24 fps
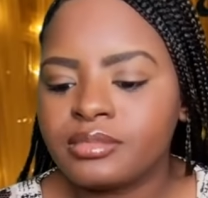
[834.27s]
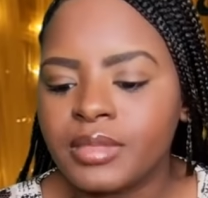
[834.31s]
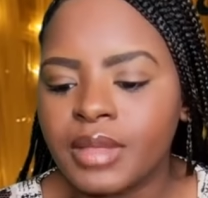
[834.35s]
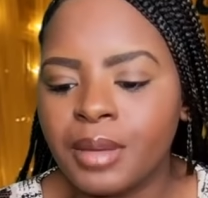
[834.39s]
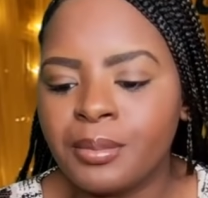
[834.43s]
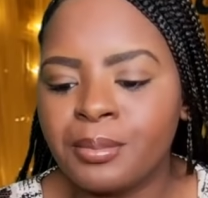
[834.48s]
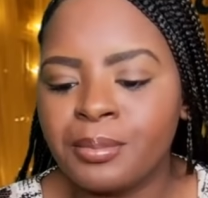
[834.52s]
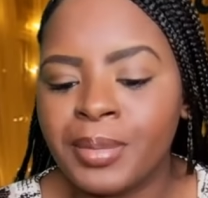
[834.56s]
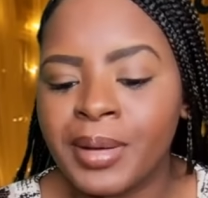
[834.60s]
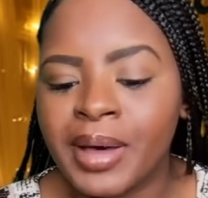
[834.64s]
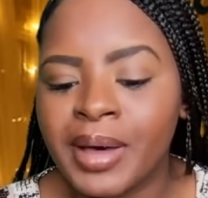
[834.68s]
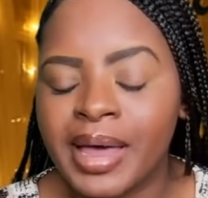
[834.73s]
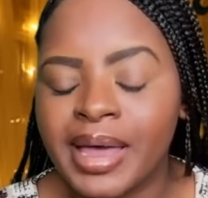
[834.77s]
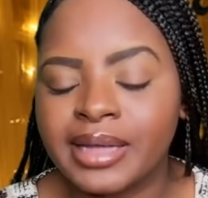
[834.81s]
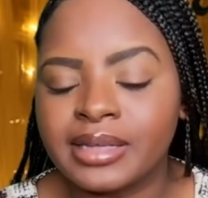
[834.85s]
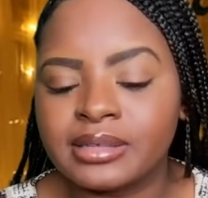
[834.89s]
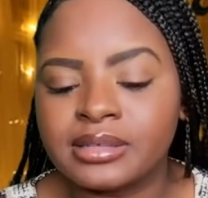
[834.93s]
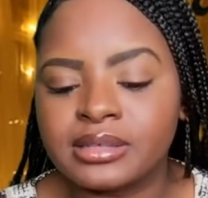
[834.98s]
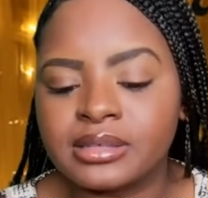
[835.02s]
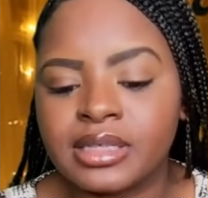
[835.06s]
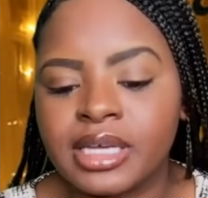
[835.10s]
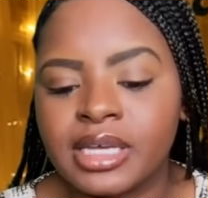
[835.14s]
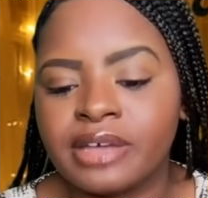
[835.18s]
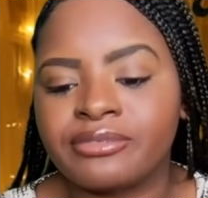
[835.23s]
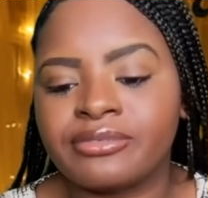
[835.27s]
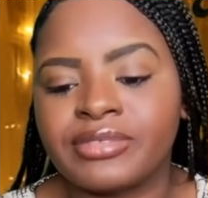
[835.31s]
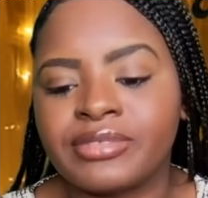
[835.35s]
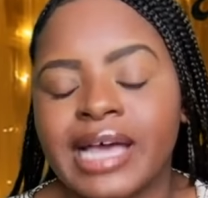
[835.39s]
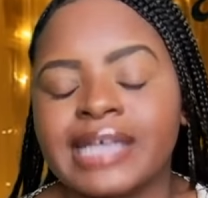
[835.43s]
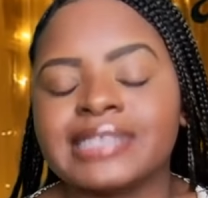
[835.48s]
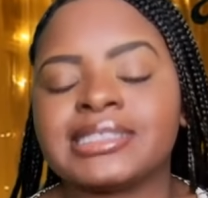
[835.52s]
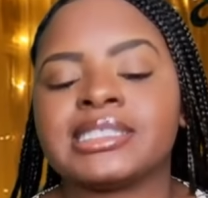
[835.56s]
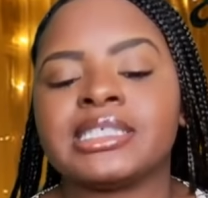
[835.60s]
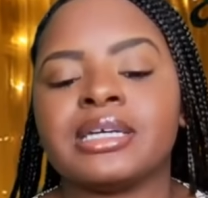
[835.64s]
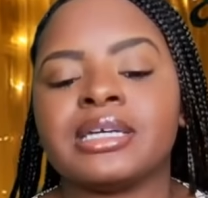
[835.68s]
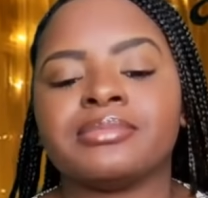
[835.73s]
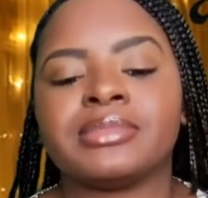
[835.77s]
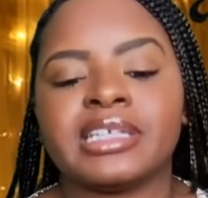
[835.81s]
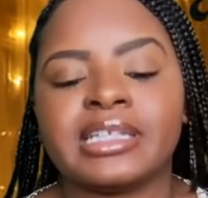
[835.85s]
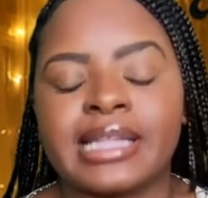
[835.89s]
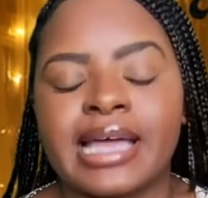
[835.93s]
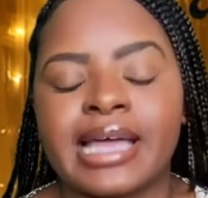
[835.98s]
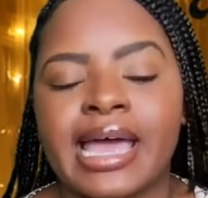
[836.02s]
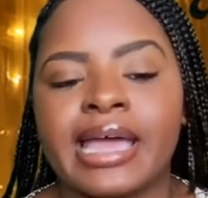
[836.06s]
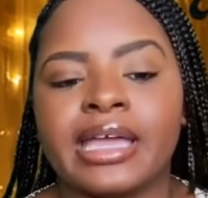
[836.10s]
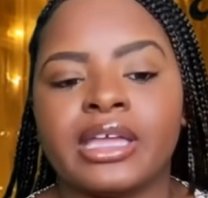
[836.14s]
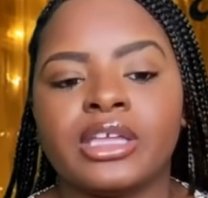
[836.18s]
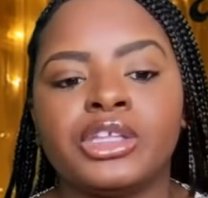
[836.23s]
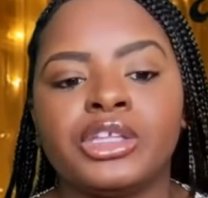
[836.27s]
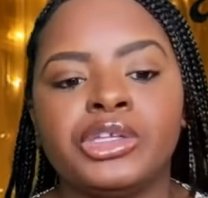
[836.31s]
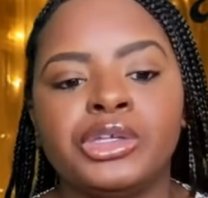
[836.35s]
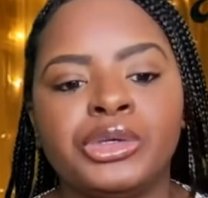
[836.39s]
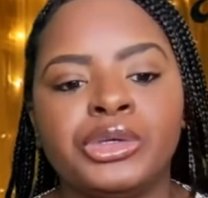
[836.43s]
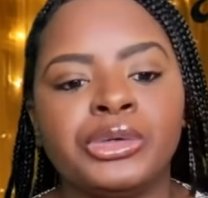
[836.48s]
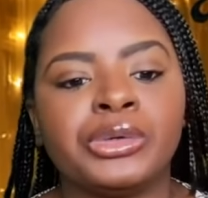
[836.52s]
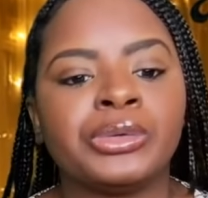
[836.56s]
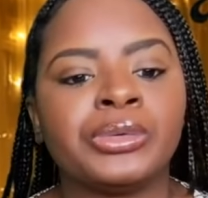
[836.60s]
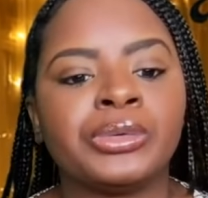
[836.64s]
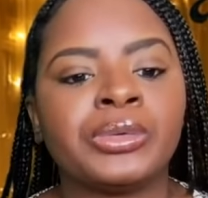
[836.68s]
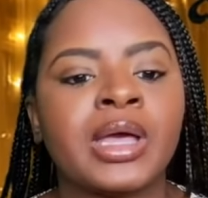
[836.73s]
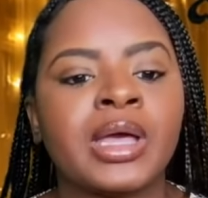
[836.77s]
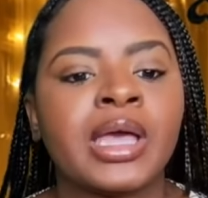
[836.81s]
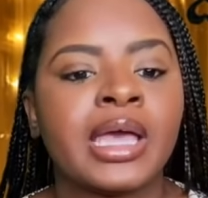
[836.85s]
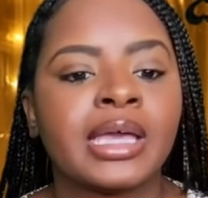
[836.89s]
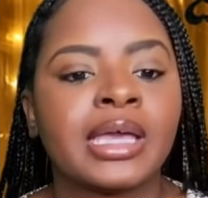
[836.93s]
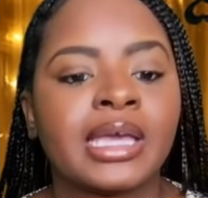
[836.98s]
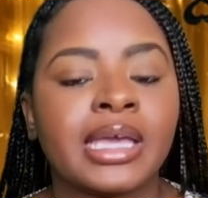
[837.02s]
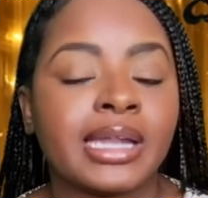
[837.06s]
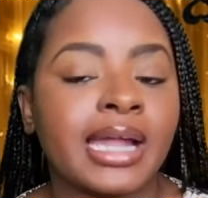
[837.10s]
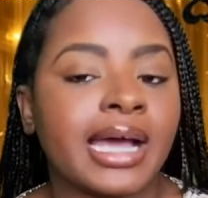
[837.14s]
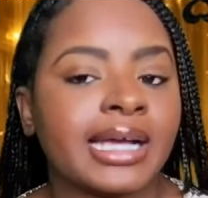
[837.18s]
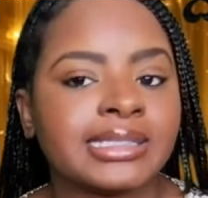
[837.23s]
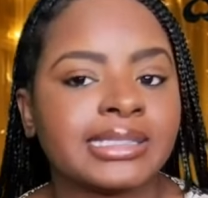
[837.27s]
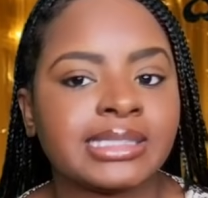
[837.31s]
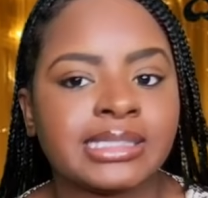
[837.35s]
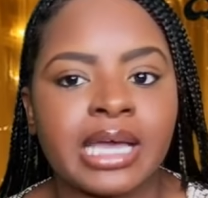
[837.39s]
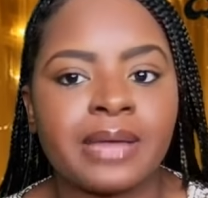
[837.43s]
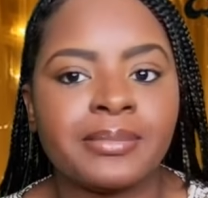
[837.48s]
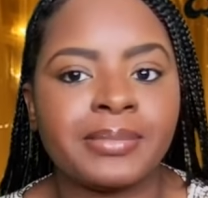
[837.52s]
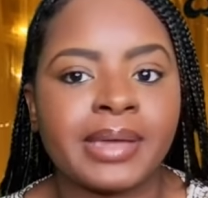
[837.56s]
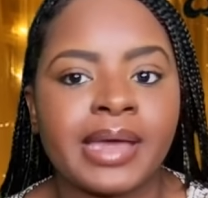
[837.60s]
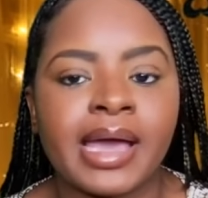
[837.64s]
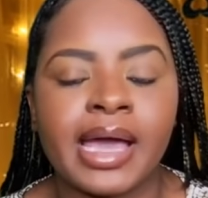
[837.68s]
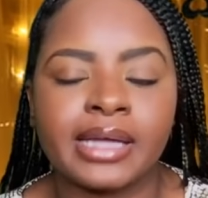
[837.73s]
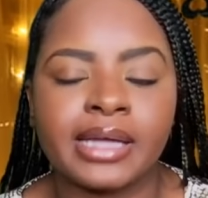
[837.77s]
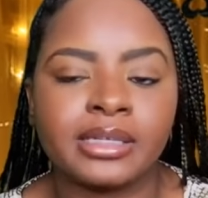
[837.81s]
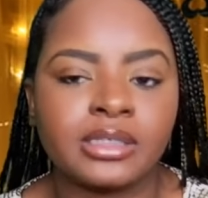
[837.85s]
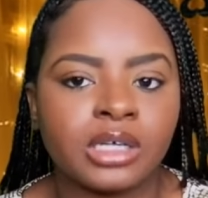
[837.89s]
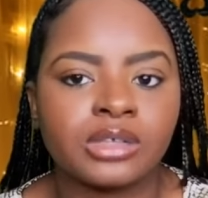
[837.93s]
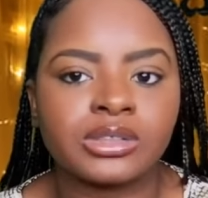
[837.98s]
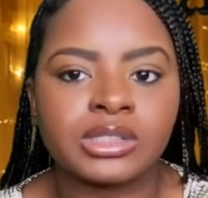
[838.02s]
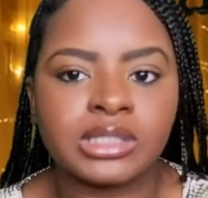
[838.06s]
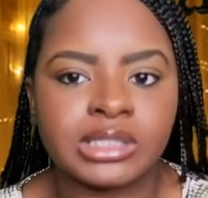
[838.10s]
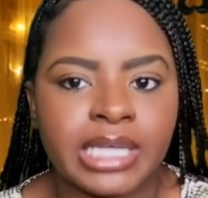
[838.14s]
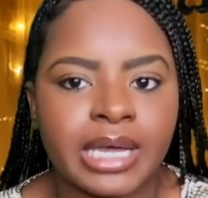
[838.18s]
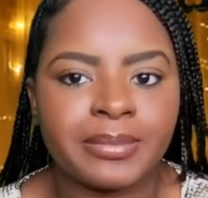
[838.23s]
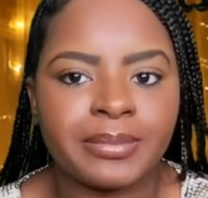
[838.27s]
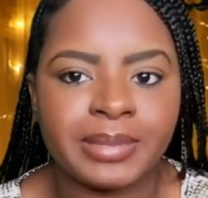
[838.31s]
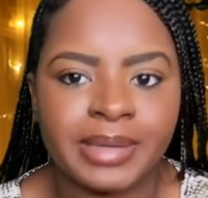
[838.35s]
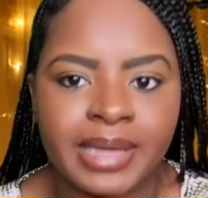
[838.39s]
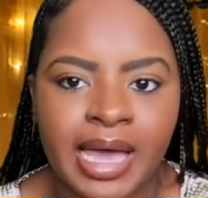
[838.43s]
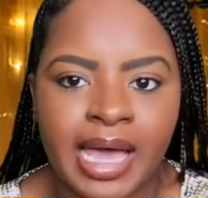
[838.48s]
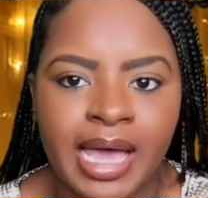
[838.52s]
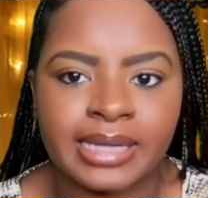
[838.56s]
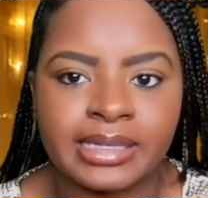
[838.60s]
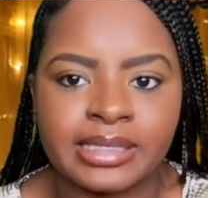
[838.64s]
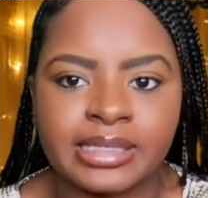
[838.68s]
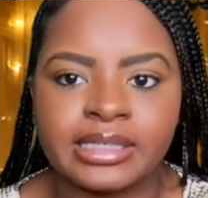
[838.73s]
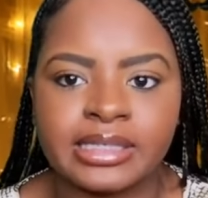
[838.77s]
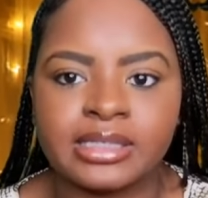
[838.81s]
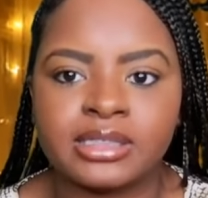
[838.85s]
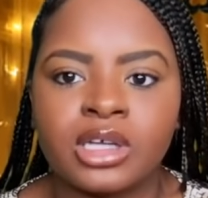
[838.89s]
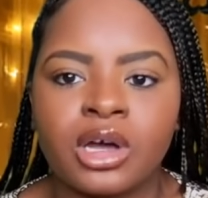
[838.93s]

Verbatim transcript: but if that's something that you cannot stand behind, don't stand behind it.